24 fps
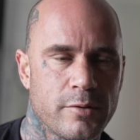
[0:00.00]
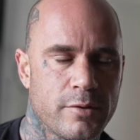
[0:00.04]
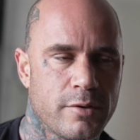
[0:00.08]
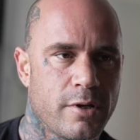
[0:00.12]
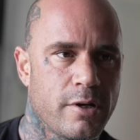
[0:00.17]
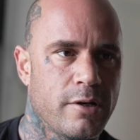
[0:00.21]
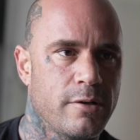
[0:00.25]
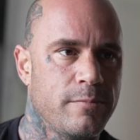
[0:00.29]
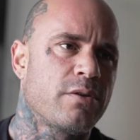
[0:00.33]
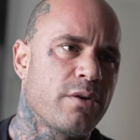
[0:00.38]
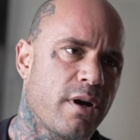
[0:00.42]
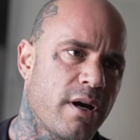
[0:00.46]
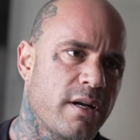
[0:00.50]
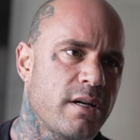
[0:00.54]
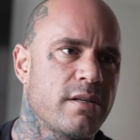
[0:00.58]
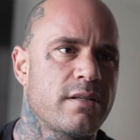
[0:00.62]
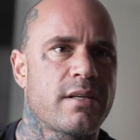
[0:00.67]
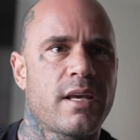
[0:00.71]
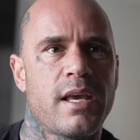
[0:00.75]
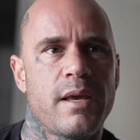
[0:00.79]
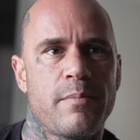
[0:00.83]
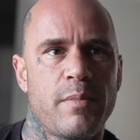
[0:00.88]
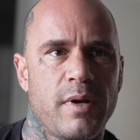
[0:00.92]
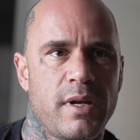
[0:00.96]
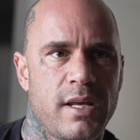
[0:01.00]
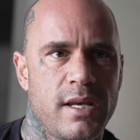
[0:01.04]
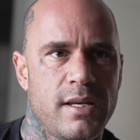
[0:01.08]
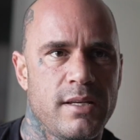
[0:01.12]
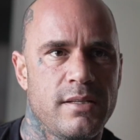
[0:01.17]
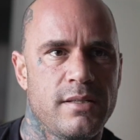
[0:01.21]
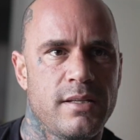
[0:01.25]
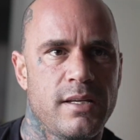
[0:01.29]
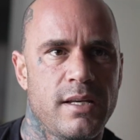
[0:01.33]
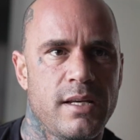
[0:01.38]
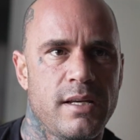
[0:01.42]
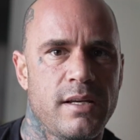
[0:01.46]
So trying to just keep it
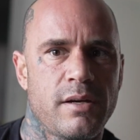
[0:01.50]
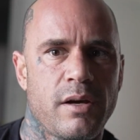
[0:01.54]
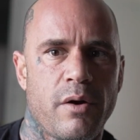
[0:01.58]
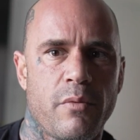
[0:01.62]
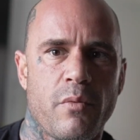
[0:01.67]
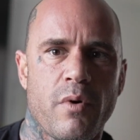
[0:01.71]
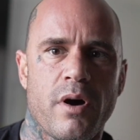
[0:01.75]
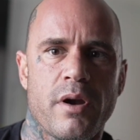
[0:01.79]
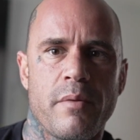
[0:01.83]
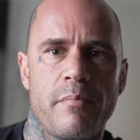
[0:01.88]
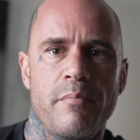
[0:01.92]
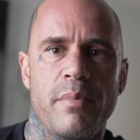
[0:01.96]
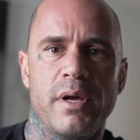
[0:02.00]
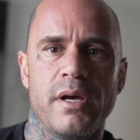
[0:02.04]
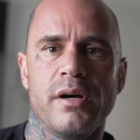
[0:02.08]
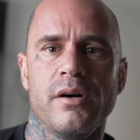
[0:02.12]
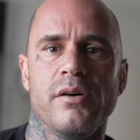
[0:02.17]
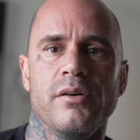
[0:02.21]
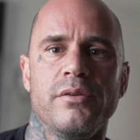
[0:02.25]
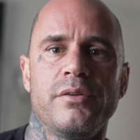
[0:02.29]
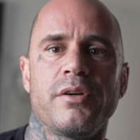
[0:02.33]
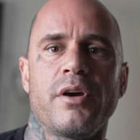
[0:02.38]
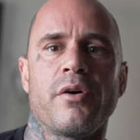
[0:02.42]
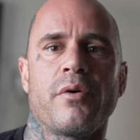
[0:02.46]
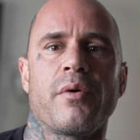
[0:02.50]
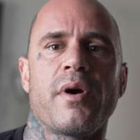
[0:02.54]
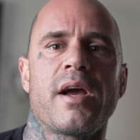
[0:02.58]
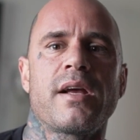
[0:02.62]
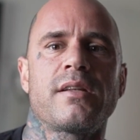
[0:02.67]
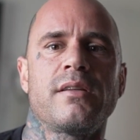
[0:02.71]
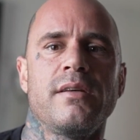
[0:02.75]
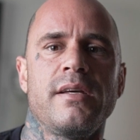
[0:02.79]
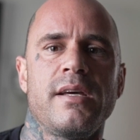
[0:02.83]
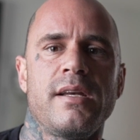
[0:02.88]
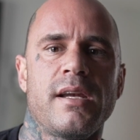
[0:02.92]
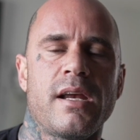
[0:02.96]
easy. I want to build
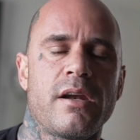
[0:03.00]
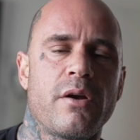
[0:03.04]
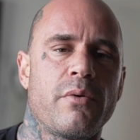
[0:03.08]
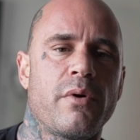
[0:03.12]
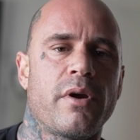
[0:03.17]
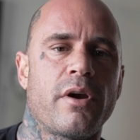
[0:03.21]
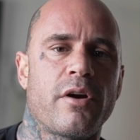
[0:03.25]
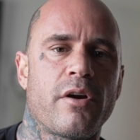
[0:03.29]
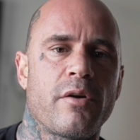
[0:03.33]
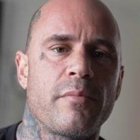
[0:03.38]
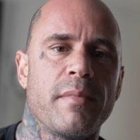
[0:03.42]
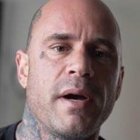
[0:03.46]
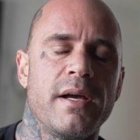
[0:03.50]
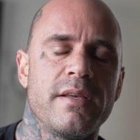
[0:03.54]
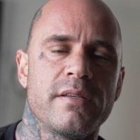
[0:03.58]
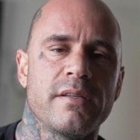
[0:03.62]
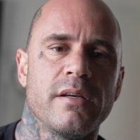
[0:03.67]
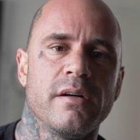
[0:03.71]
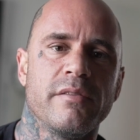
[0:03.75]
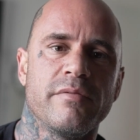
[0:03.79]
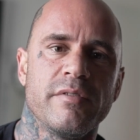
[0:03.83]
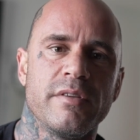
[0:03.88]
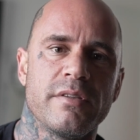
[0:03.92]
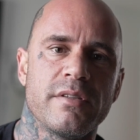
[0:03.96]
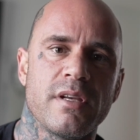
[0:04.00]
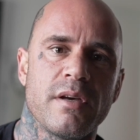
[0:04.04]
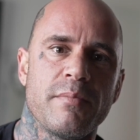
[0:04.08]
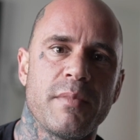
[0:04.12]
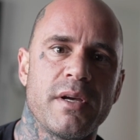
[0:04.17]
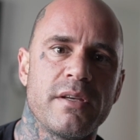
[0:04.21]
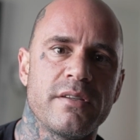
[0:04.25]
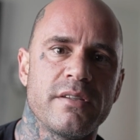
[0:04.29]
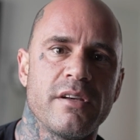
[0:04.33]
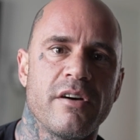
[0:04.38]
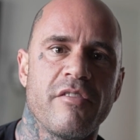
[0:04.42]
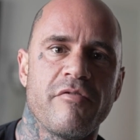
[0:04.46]
correctly and I don't want to hurt myself and set
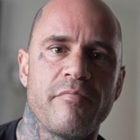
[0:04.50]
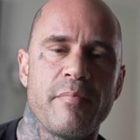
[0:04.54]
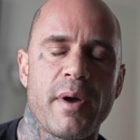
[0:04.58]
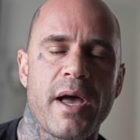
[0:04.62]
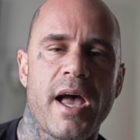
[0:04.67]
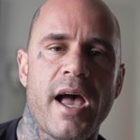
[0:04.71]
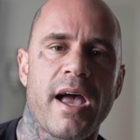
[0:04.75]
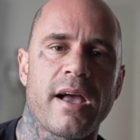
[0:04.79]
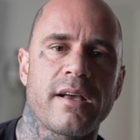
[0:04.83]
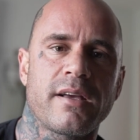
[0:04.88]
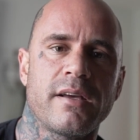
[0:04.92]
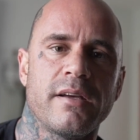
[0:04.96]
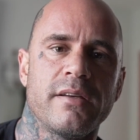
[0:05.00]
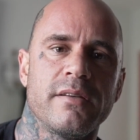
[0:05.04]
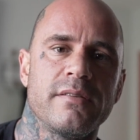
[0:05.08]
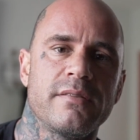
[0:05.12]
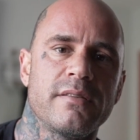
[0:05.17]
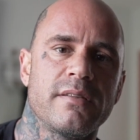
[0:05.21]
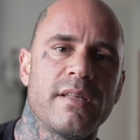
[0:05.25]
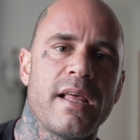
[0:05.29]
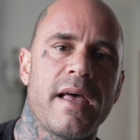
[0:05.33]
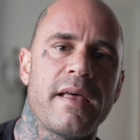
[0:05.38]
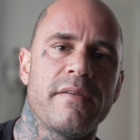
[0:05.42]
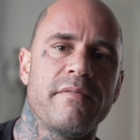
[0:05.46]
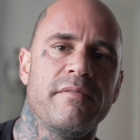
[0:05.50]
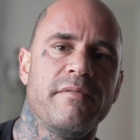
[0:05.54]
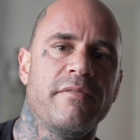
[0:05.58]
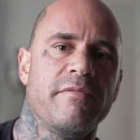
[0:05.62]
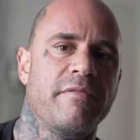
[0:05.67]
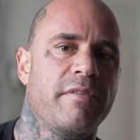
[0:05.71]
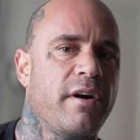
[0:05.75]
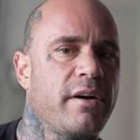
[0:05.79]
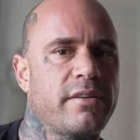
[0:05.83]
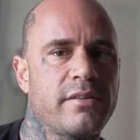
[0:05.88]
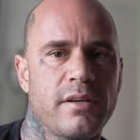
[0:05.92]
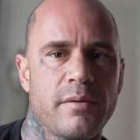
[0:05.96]
myself back because that
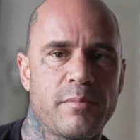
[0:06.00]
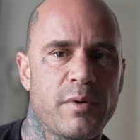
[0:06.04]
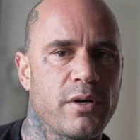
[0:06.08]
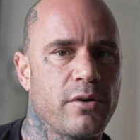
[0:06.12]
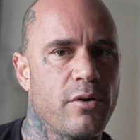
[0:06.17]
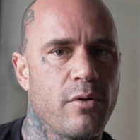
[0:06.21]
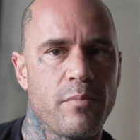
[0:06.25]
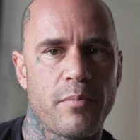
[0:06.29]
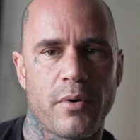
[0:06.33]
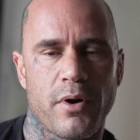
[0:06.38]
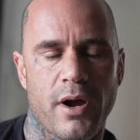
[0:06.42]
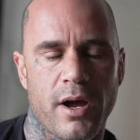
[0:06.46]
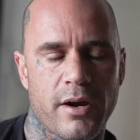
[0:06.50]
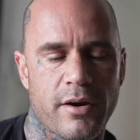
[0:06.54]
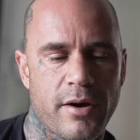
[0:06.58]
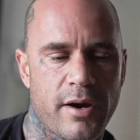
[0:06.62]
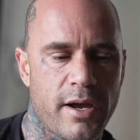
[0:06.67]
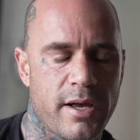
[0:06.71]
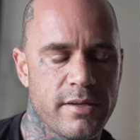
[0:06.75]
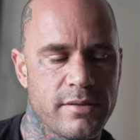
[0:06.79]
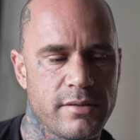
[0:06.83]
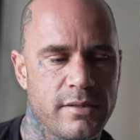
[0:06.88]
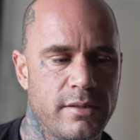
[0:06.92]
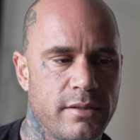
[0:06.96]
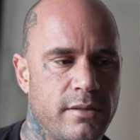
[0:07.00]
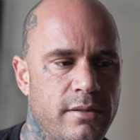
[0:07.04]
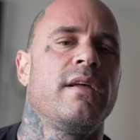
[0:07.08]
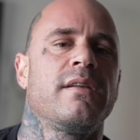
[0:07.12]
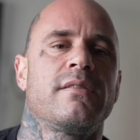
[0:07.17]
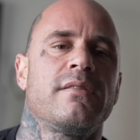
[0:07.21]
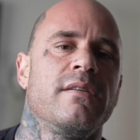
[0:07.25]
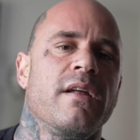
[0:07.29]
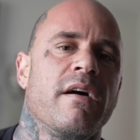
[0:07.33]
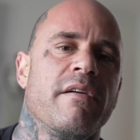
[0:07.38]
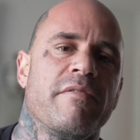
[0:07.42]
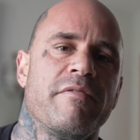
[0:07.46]
fucks up your whole progress and
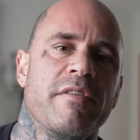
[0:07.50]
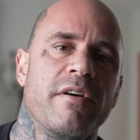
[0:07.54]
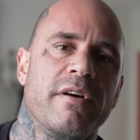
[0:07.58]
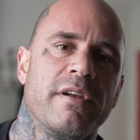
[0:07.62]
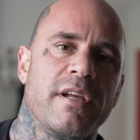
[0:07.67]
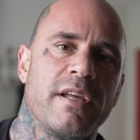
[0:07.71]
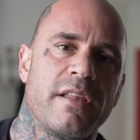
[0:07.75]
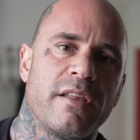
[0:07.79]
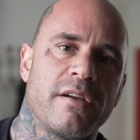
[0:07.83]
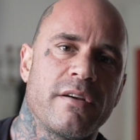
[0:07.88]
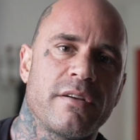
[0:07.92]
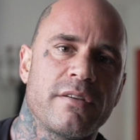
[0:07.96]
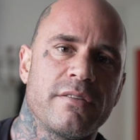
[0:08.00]
that's not fun either.